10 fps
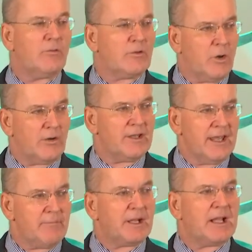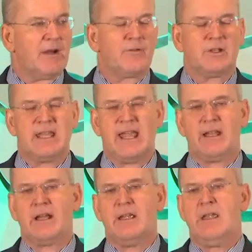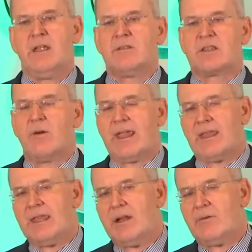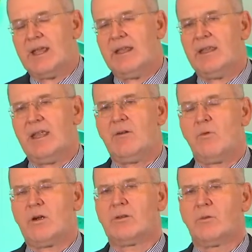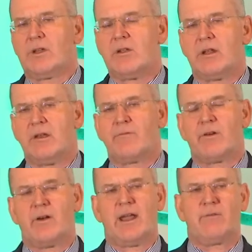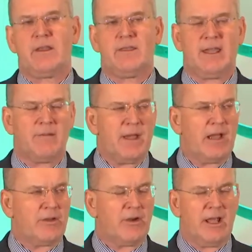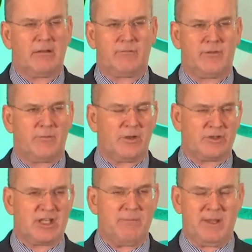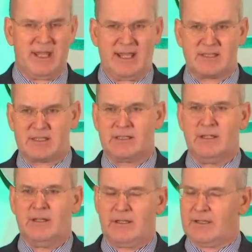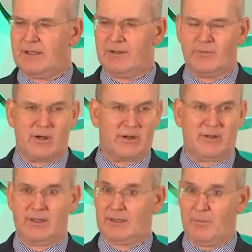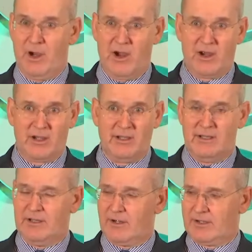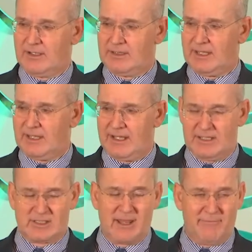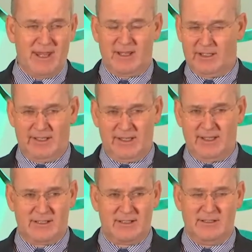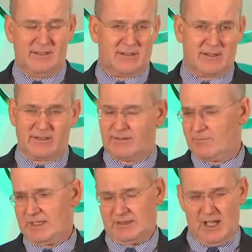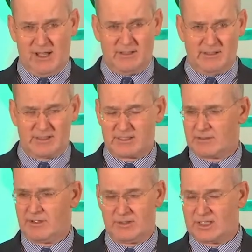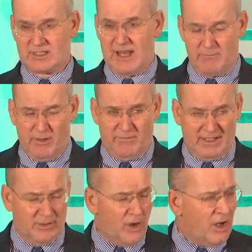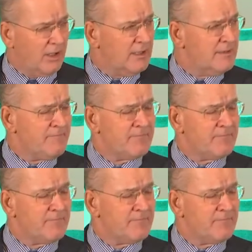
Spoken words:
quote, HIPAA covered data. So in a world where you can infer everything about your health from your GPS, are you at the bar? Are you at the HIV clinic? Are you at McDonald's? Are you just not moving at all?